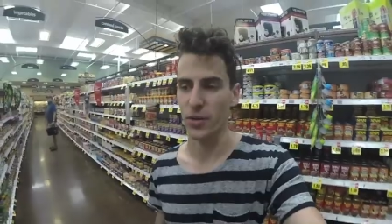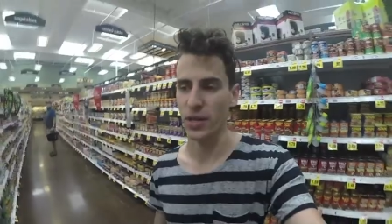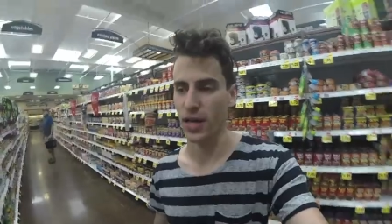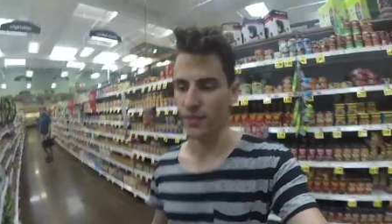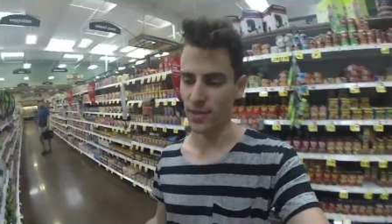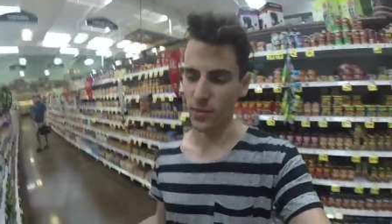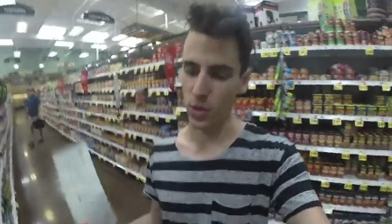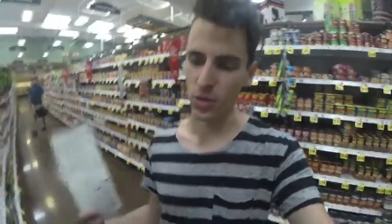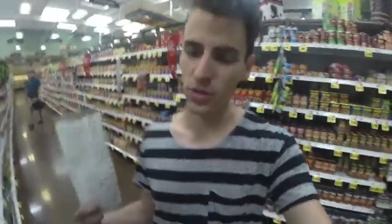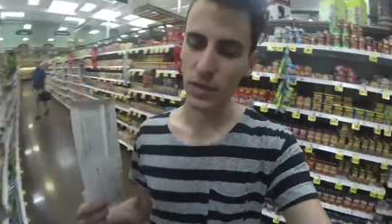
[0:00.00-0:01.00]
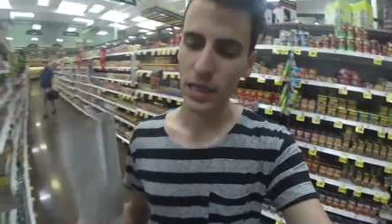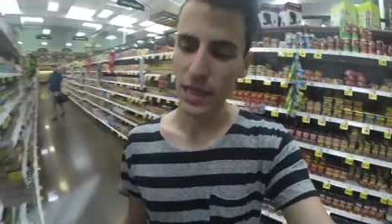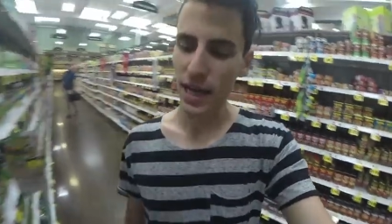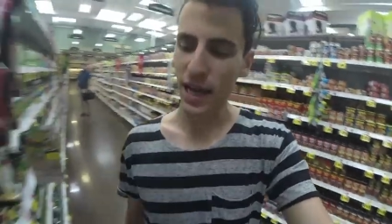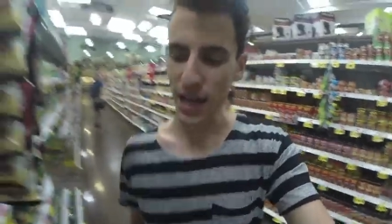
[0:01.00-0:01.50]
going live tomorrow,
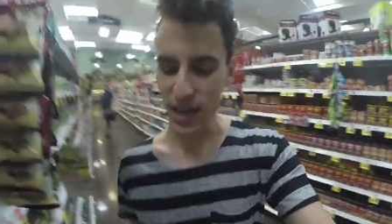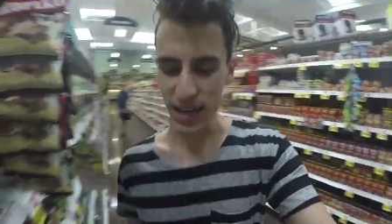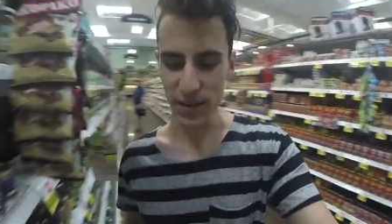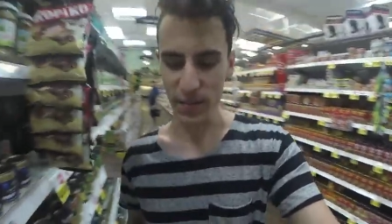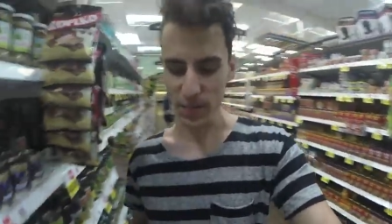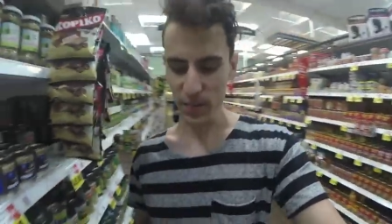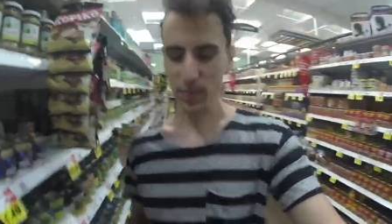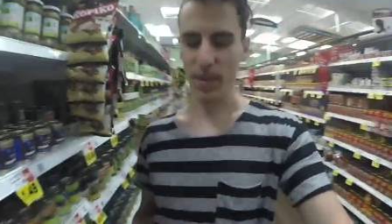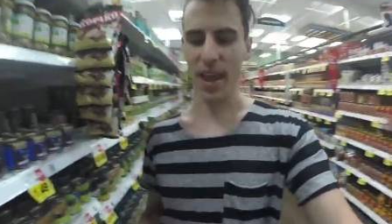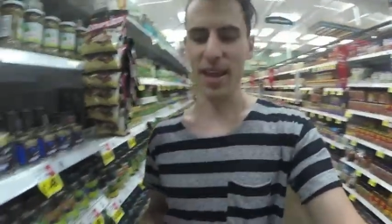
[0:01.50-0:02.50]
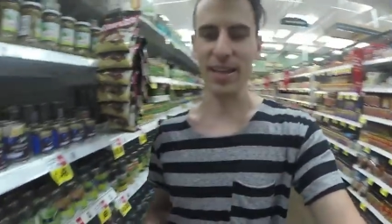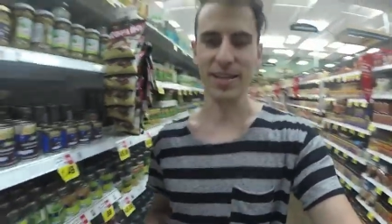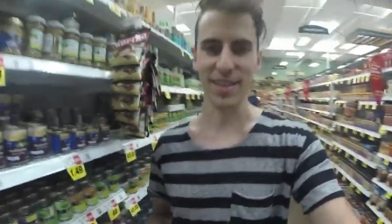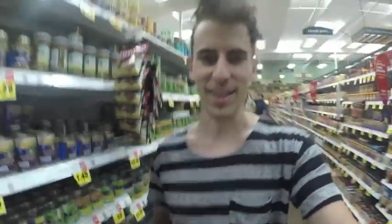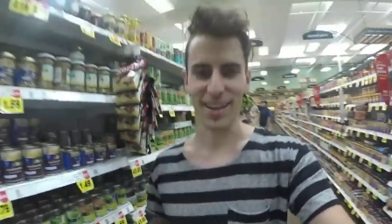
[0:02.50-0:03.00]
um,
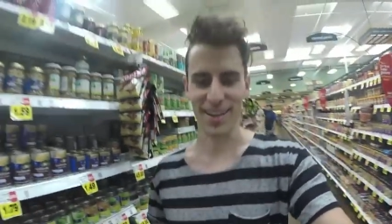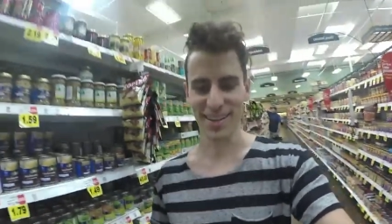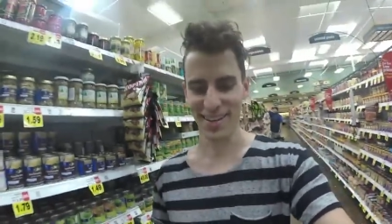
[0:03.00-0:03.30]
and uh,